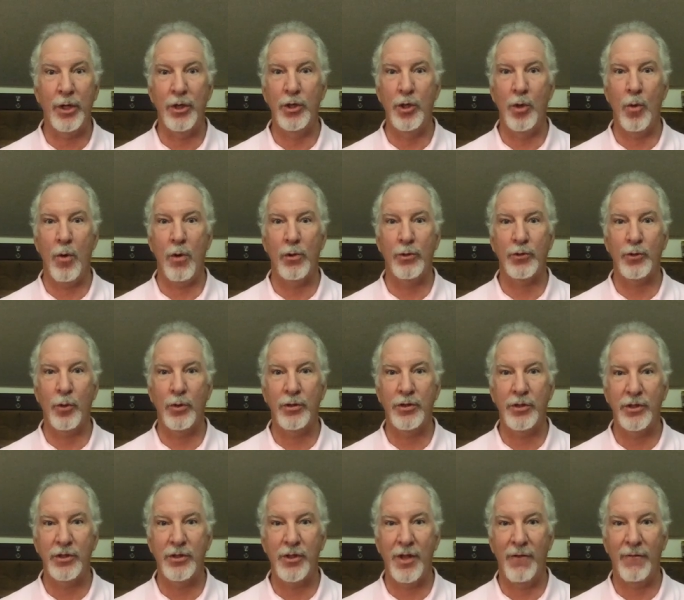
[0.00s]
you can do all
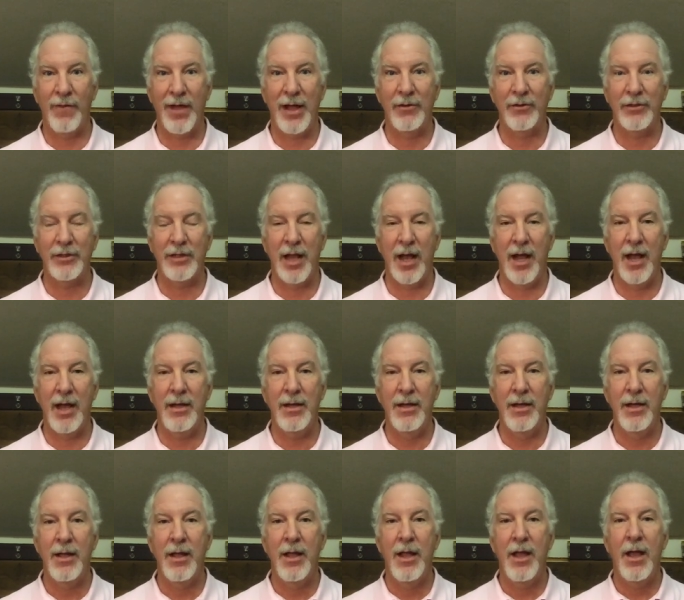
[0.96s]
sorts of stuff
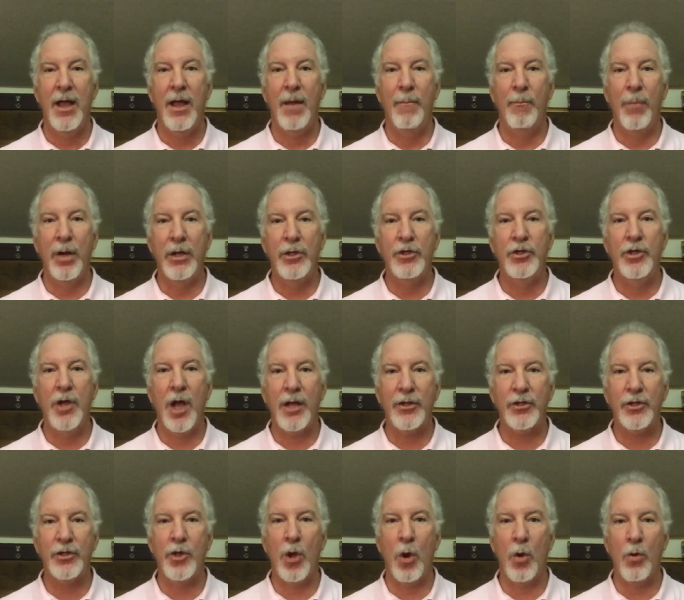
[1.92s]
outside, but
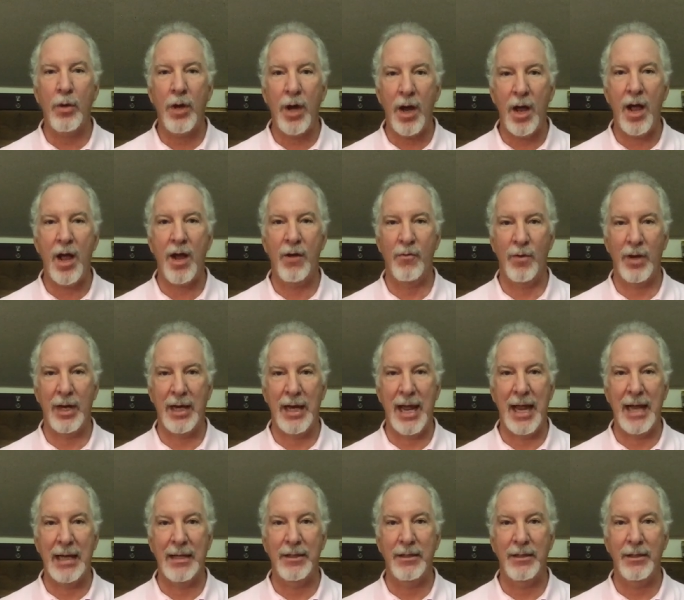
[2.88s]
just don't
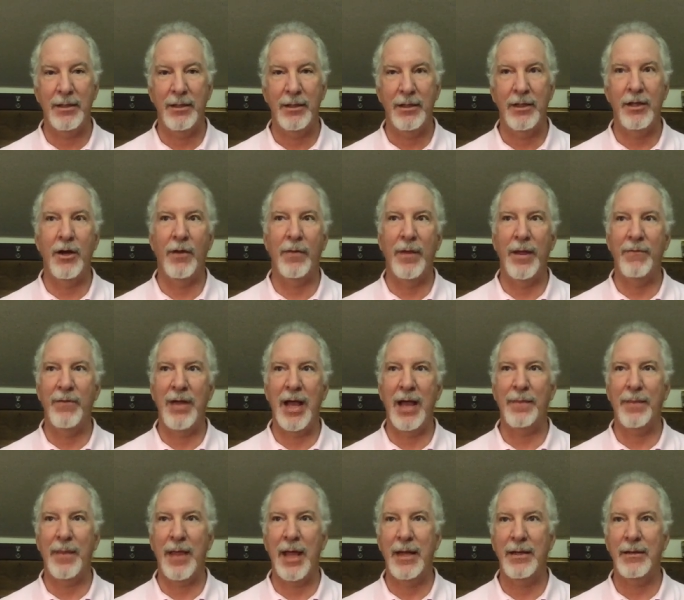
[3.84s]
congregate. You know, they've
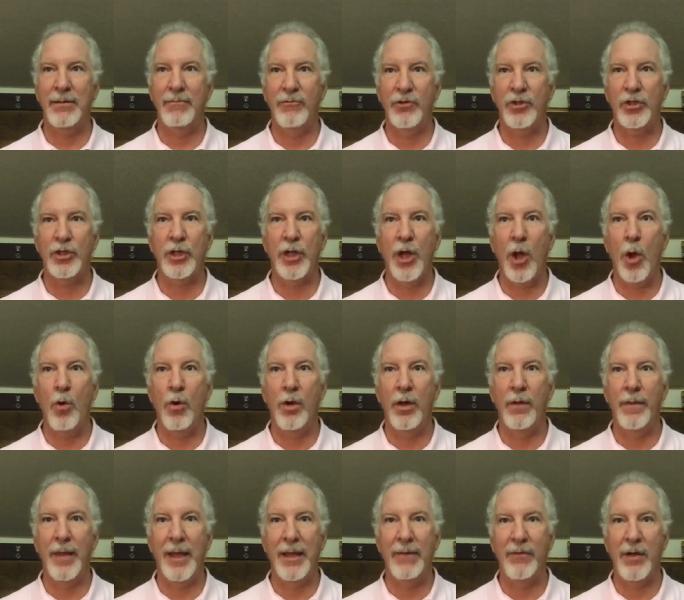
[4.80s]
got that
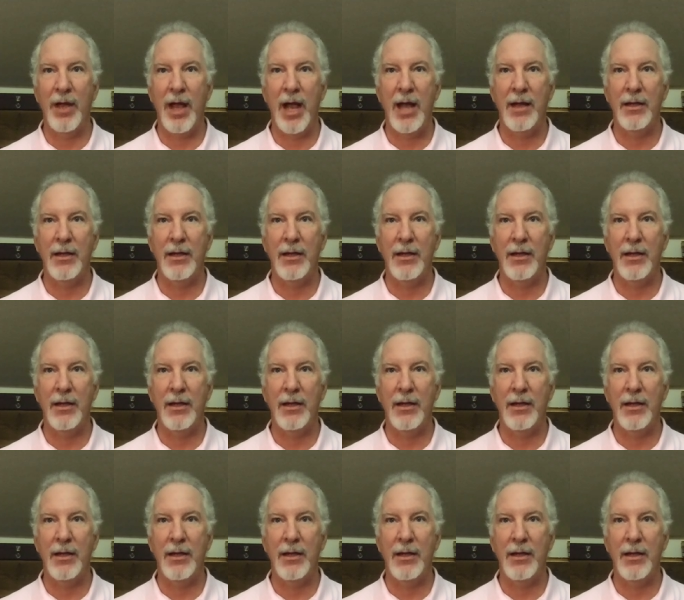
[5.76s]
slogan they've